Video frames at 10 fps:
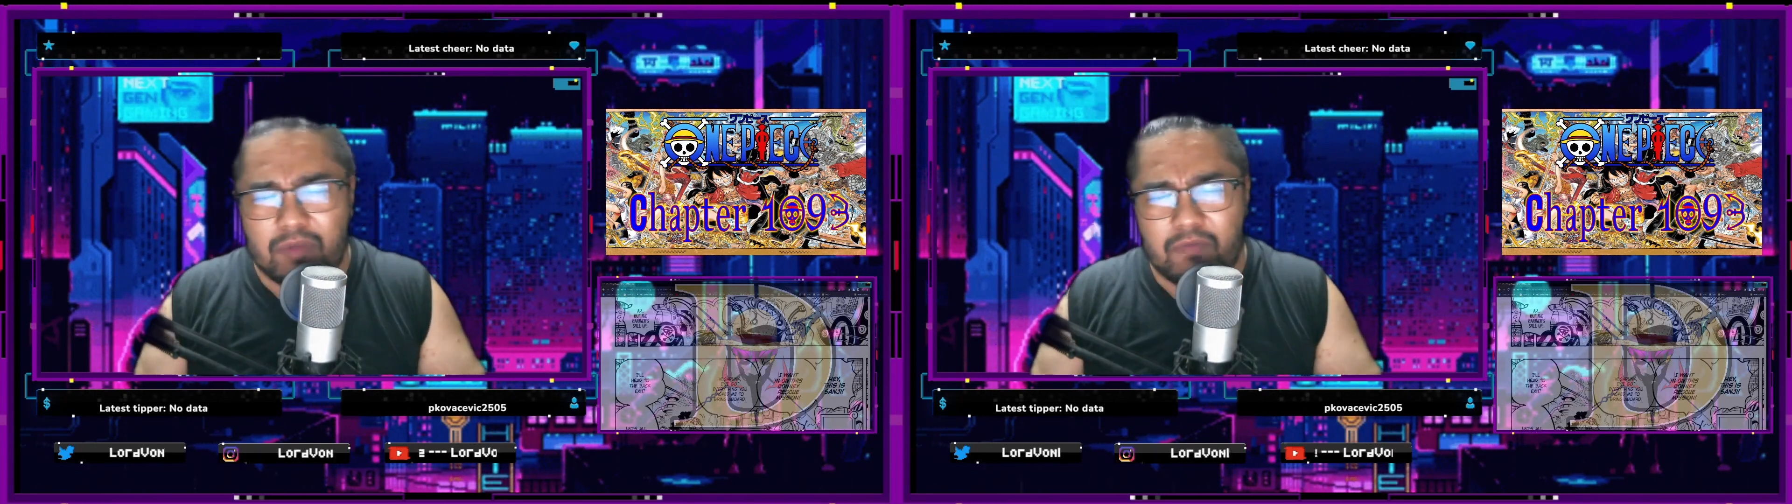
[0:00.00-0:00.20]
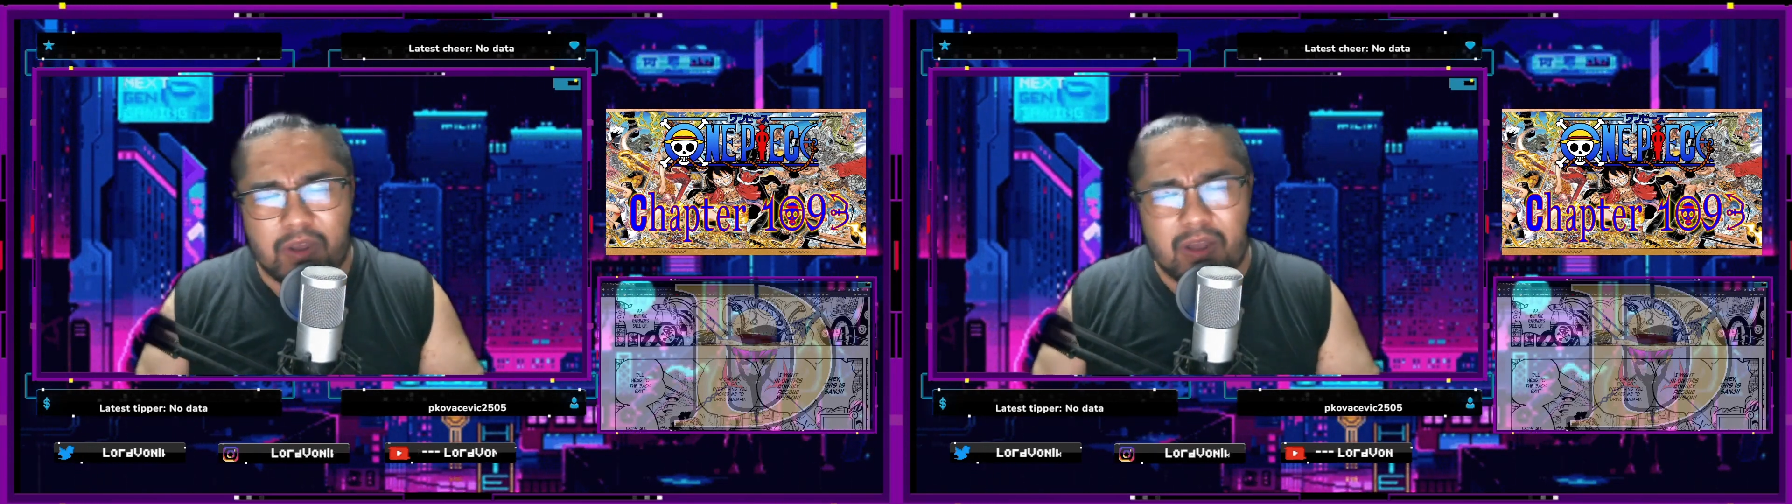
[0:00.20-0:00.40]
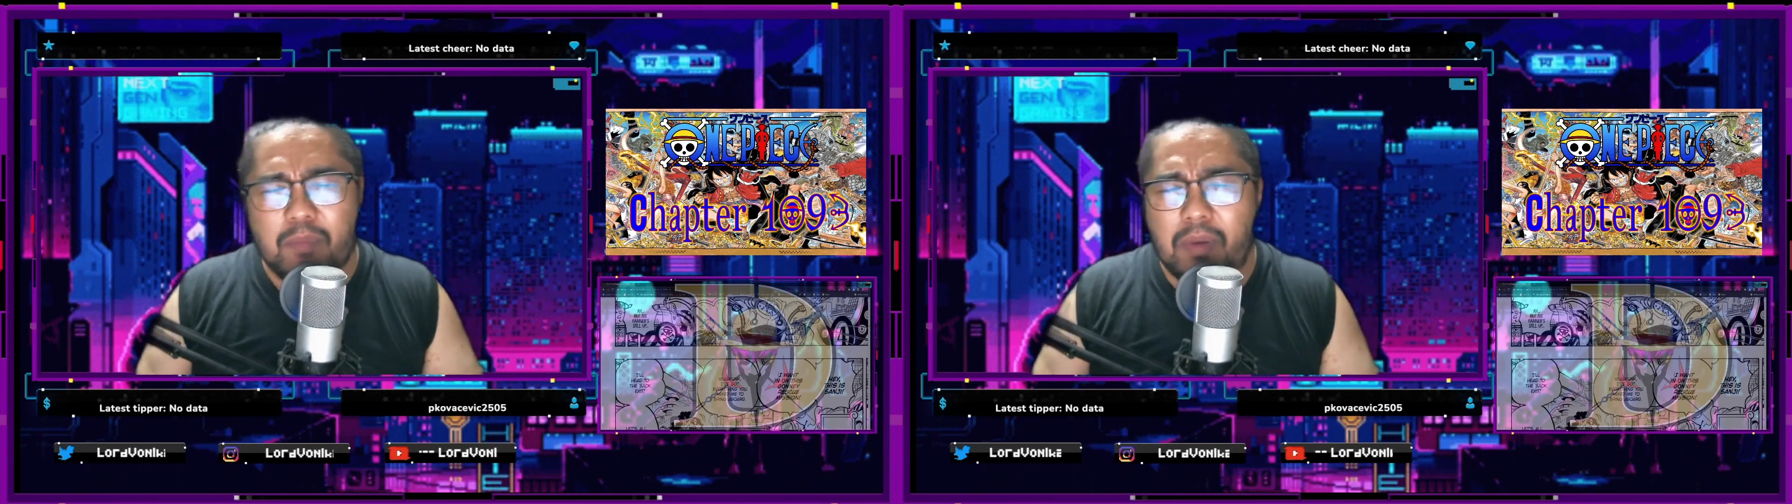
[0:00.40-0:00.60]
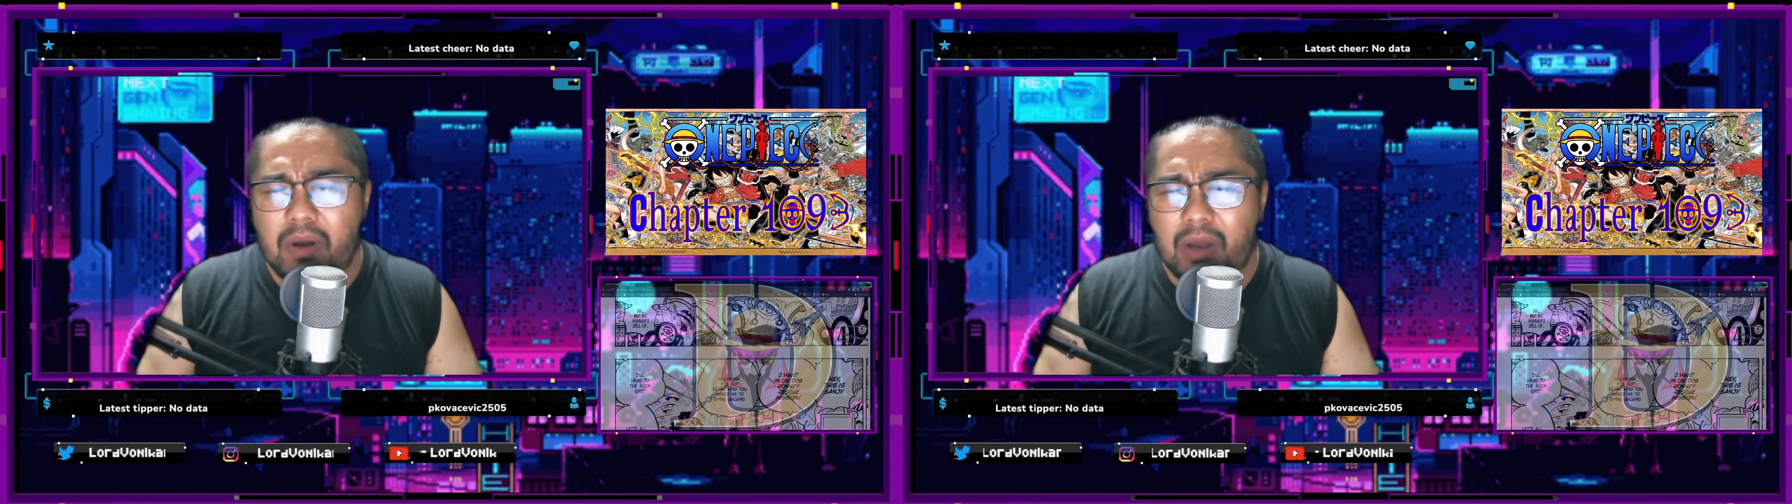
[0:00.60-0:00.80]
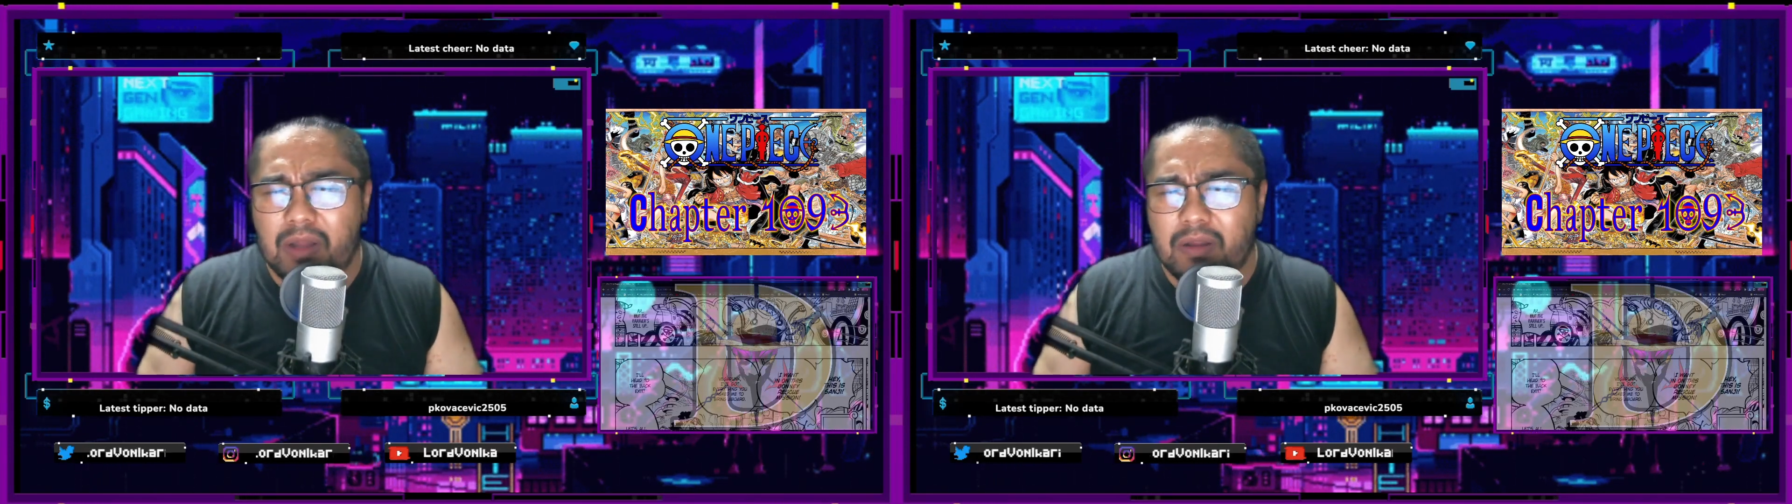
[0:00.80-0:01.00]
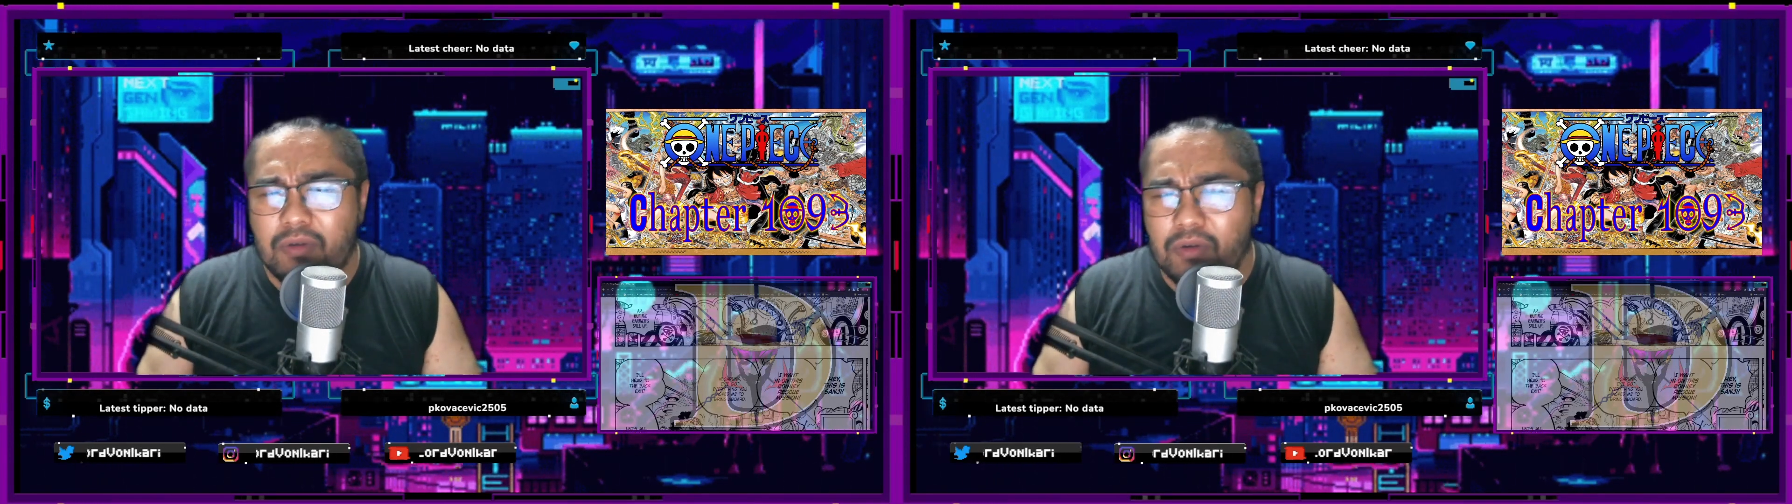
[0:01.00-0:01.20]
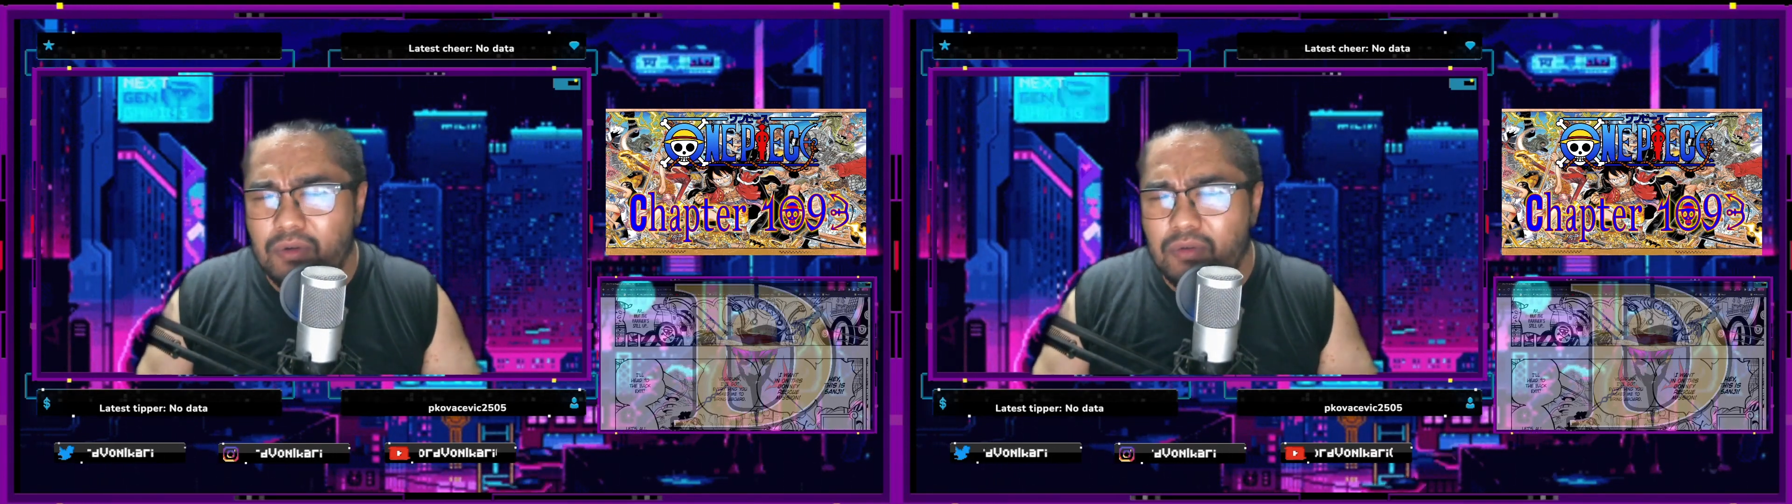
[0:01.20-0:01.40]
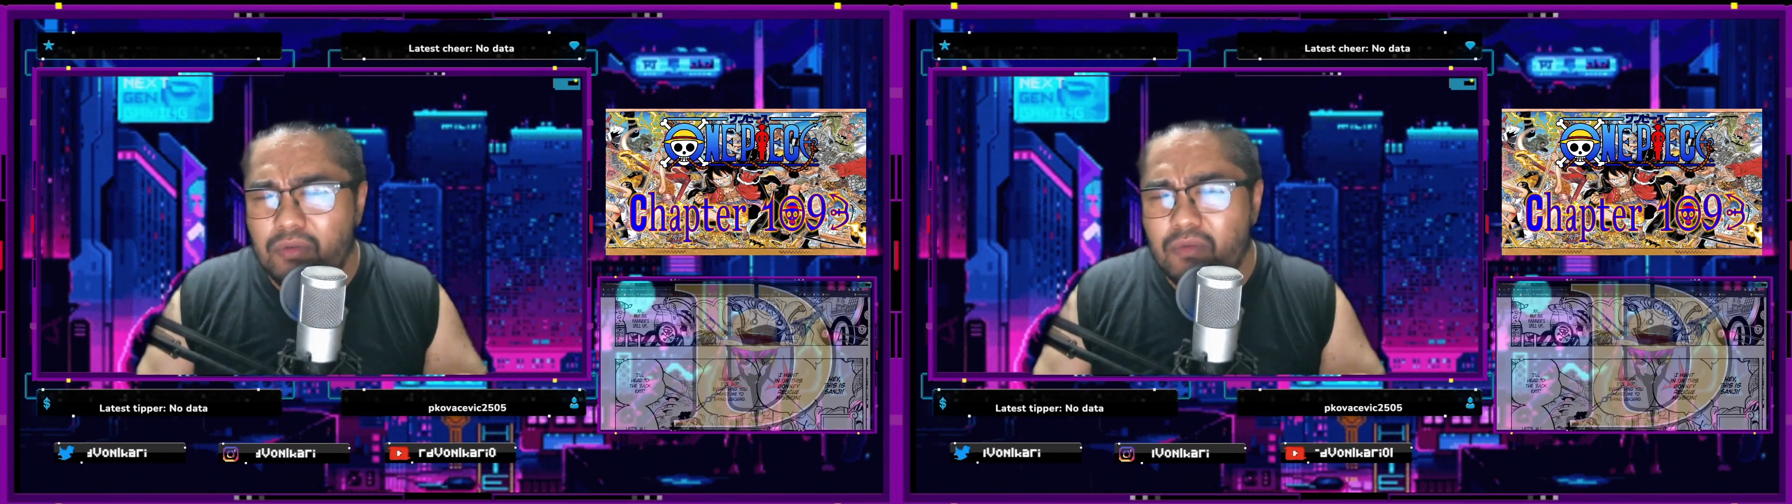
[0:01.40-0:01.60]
Vegapunk and the crew